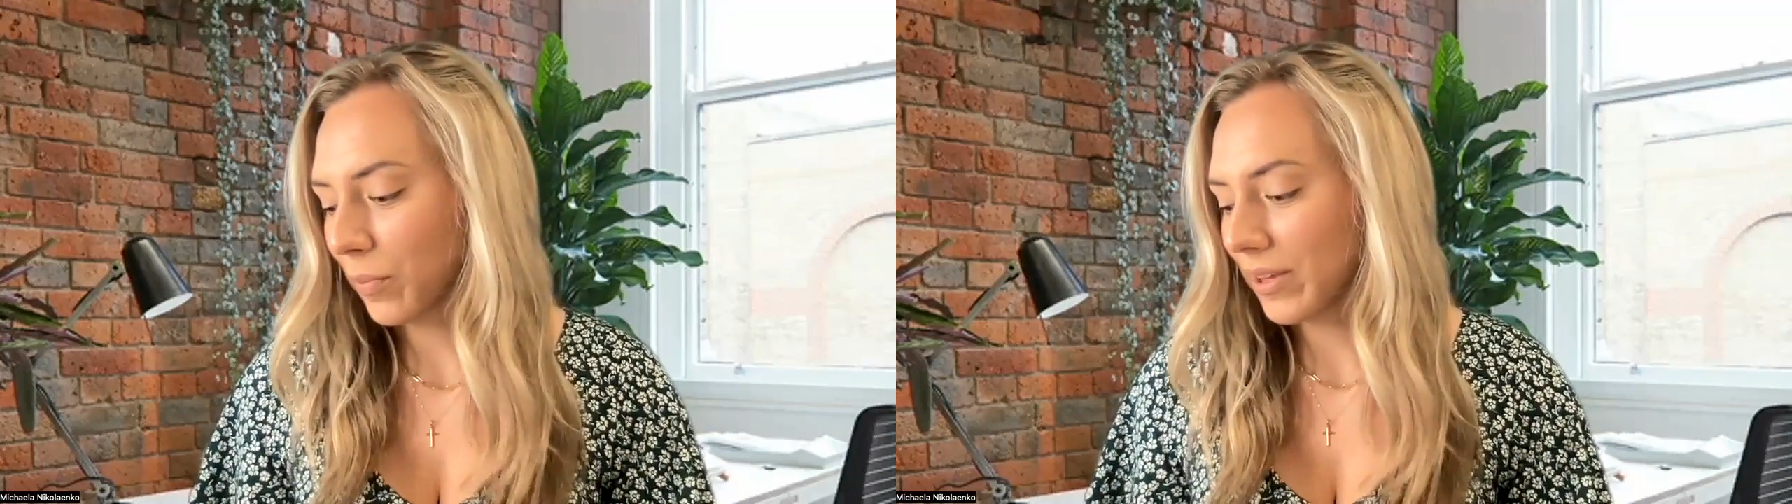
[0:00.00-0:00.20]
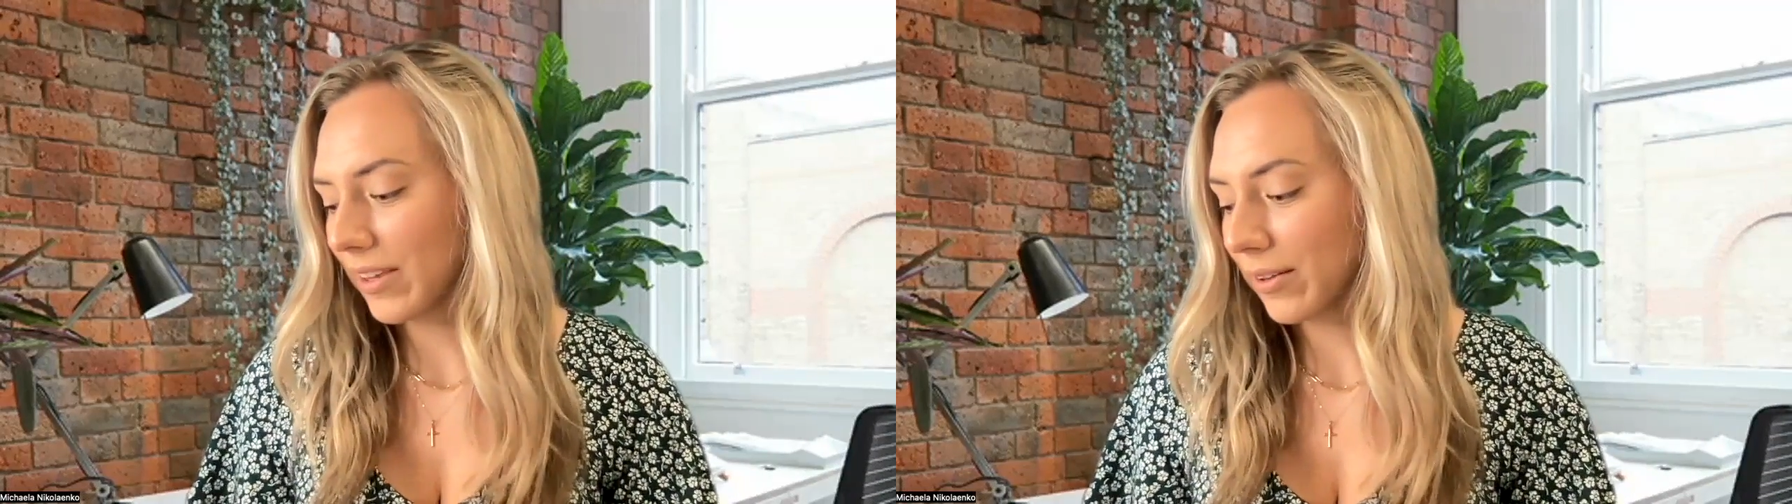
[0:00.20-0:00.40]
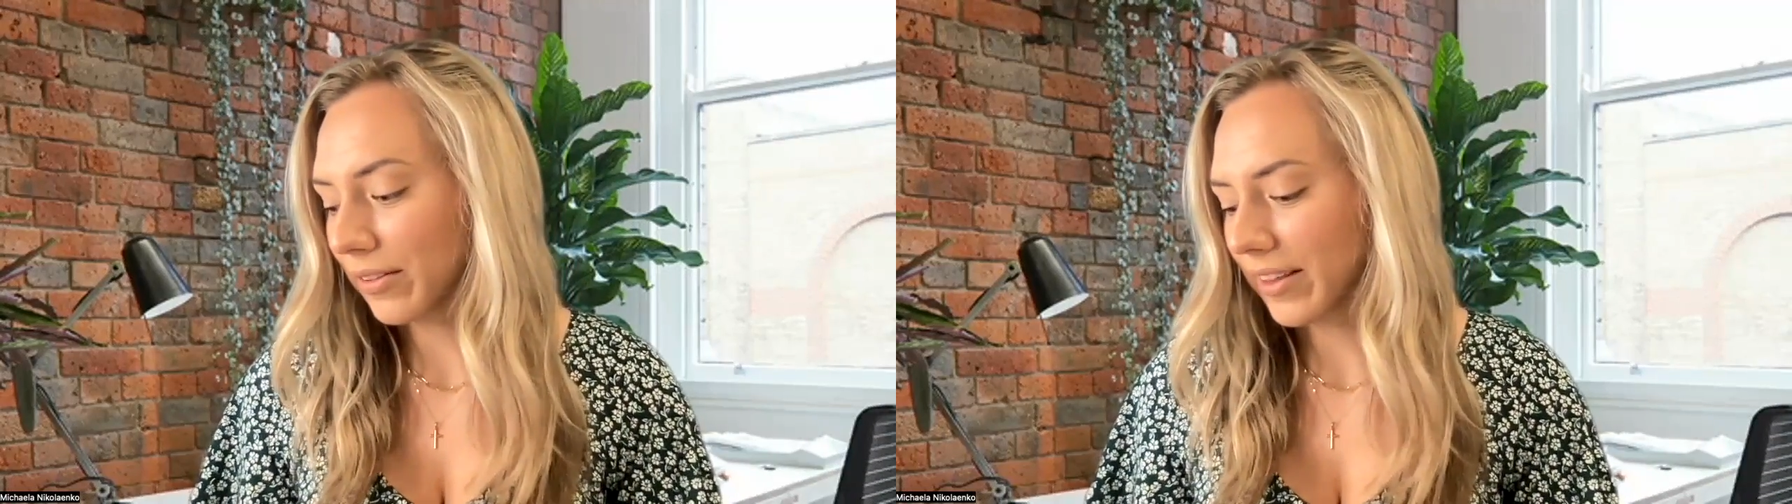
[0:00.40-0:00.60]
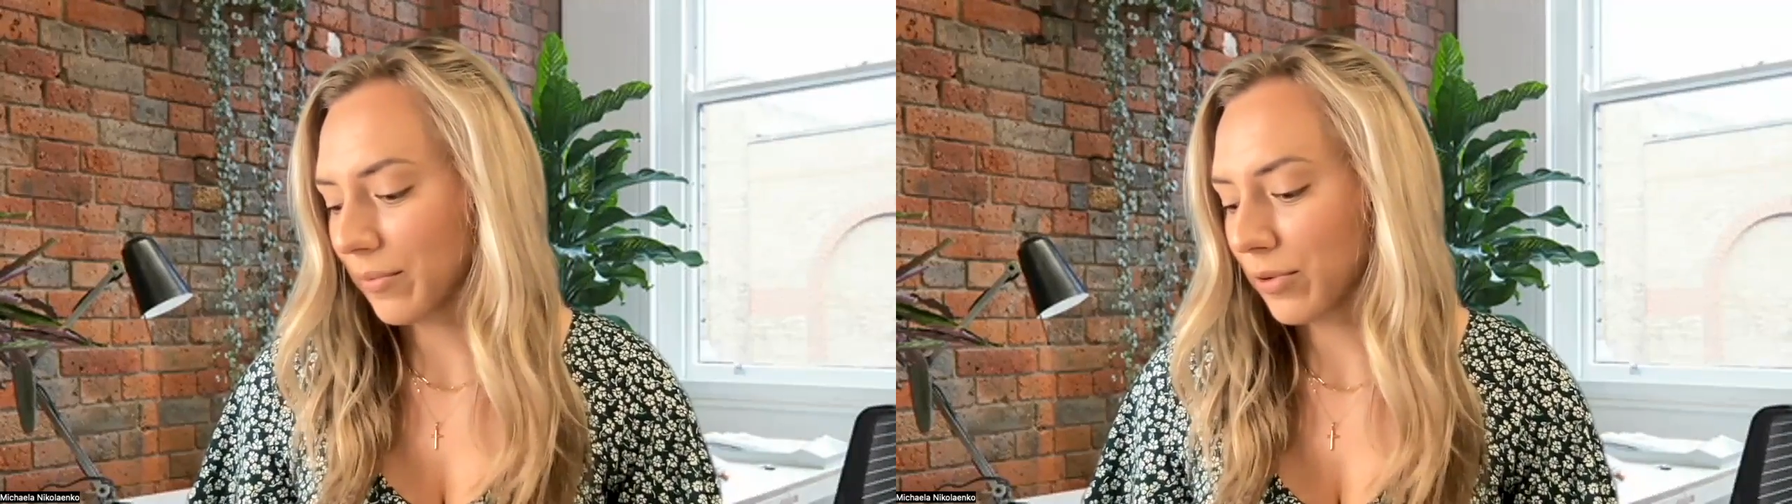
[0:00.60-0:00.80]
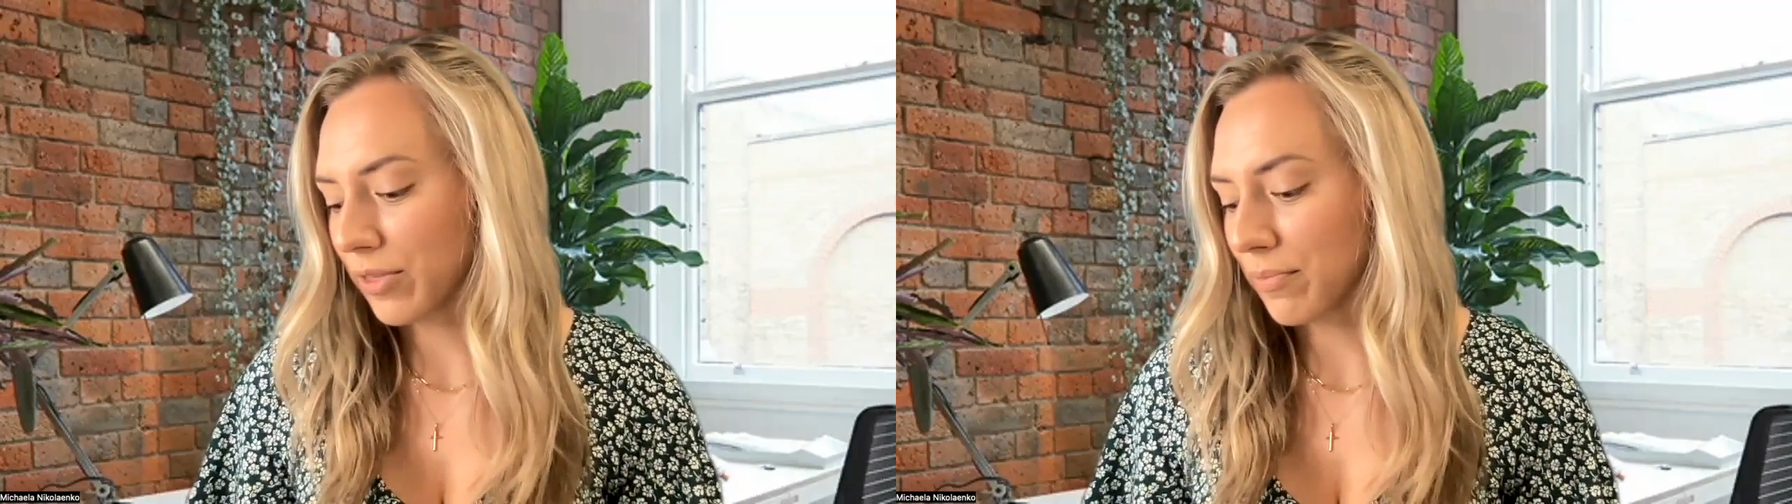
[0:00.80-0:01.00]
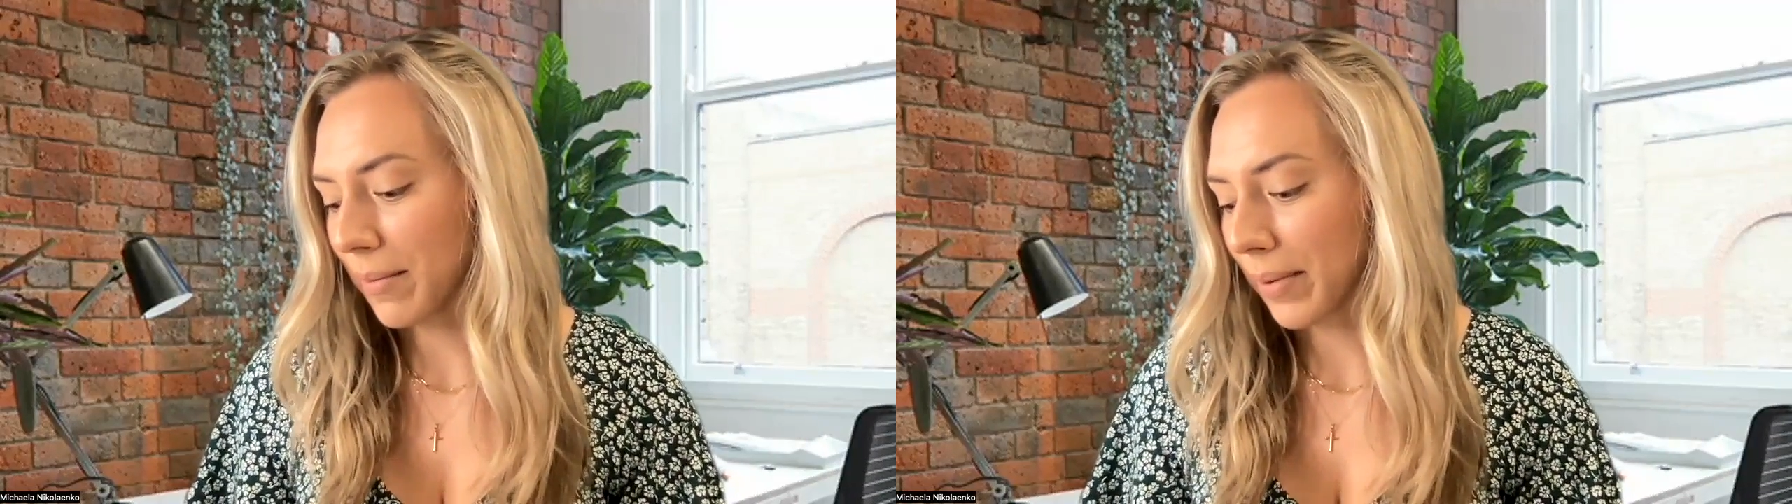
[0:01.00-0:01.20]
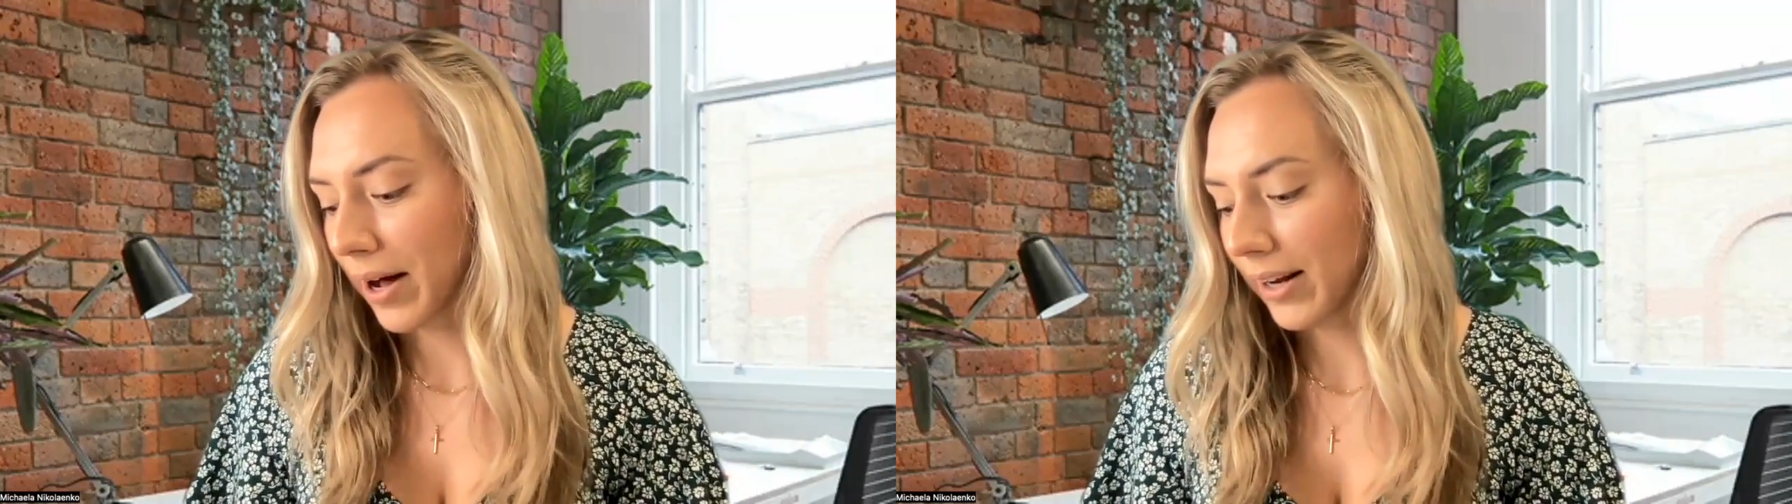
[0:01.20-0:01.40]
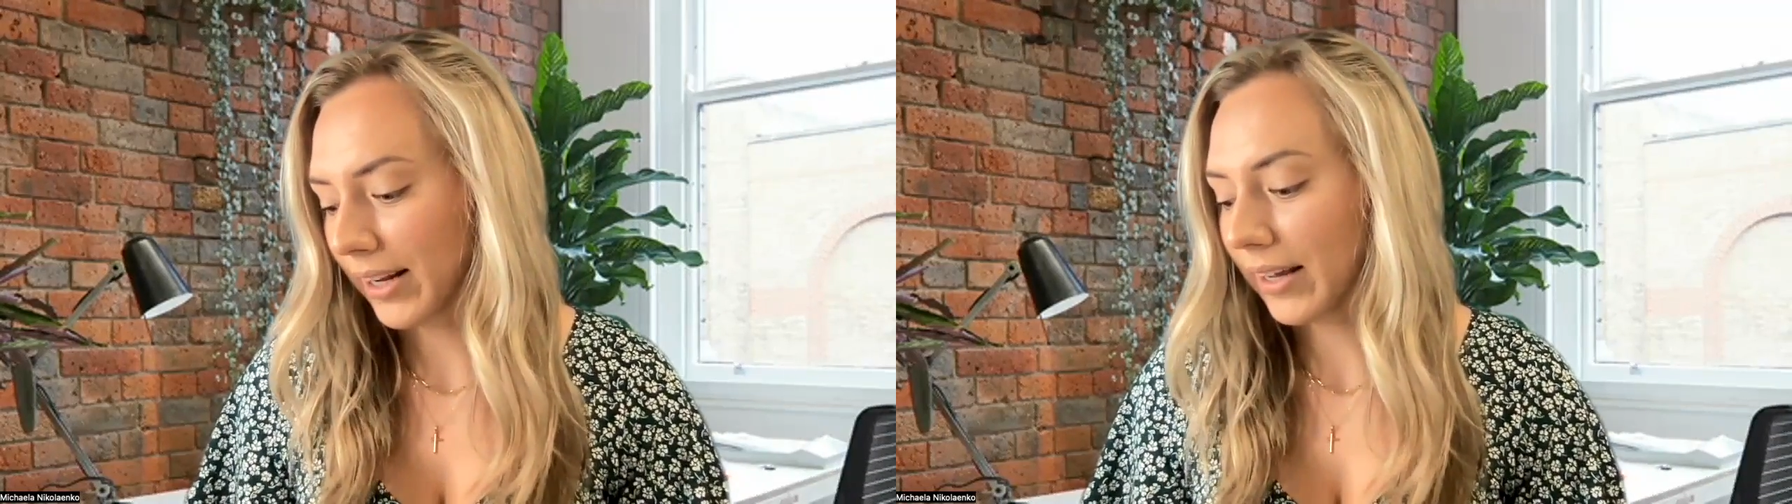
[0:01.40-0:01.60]
heal them with my
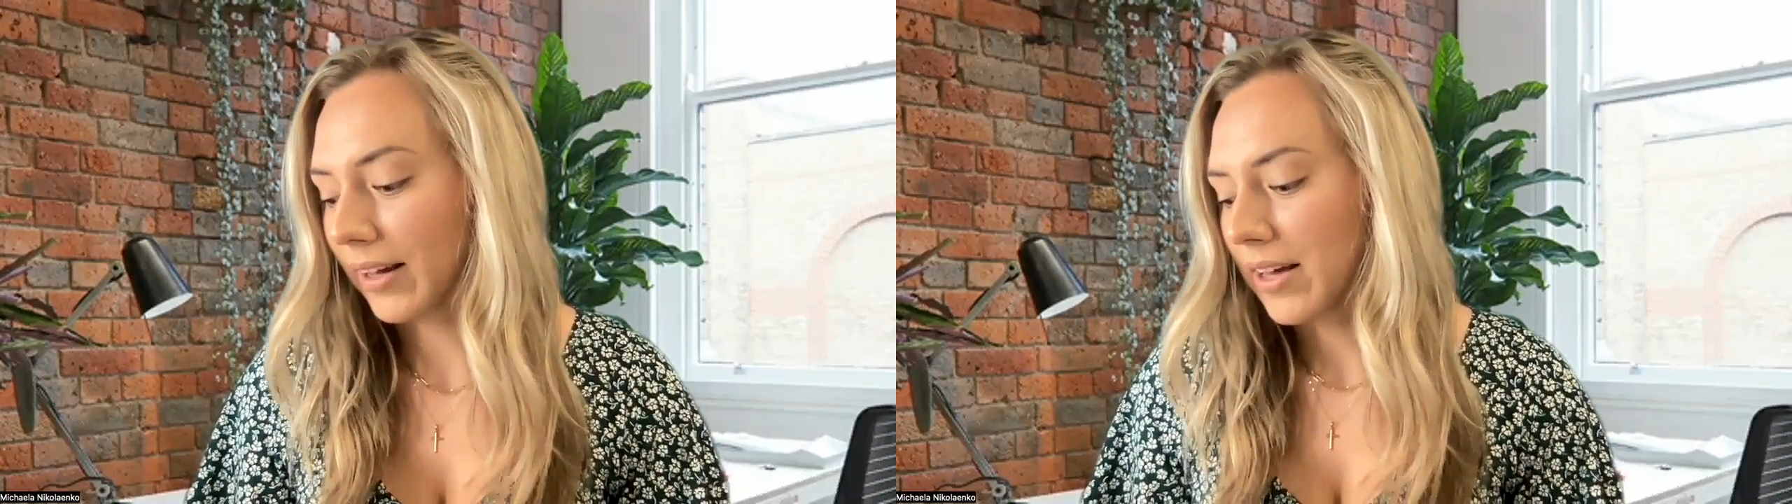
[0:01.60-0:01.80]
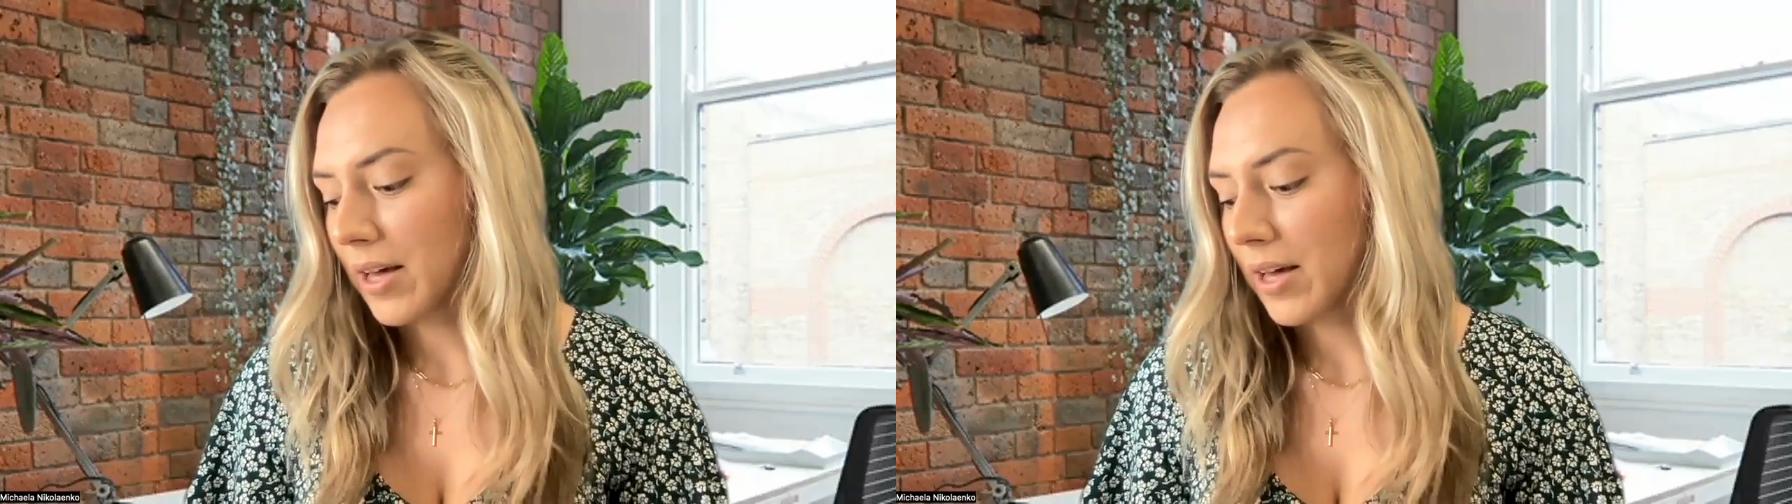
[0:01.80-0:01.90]
body